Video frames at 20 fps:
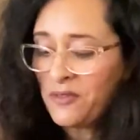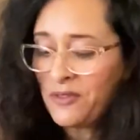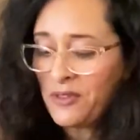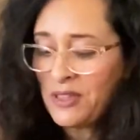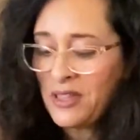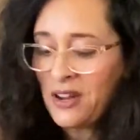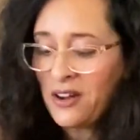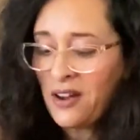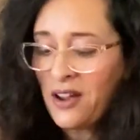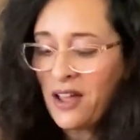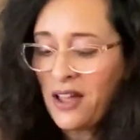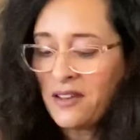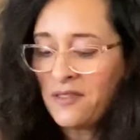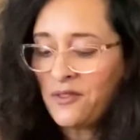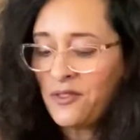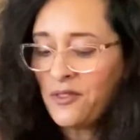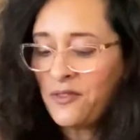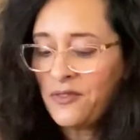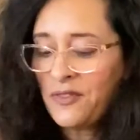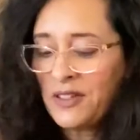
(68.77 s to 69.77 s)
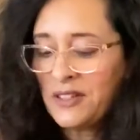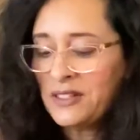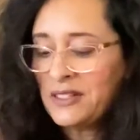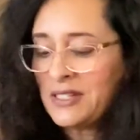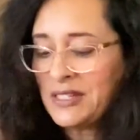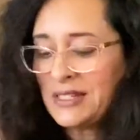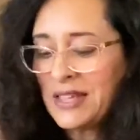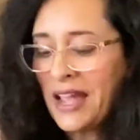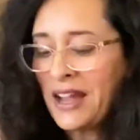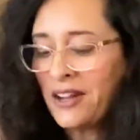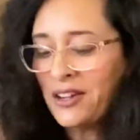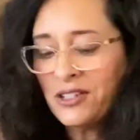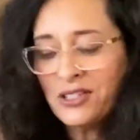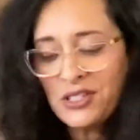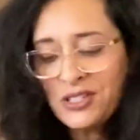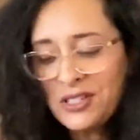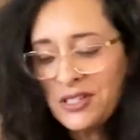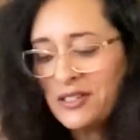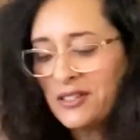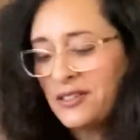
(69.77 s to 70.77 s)
for their unfulfilled
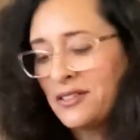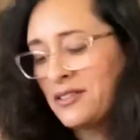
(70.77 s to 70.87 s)
desires.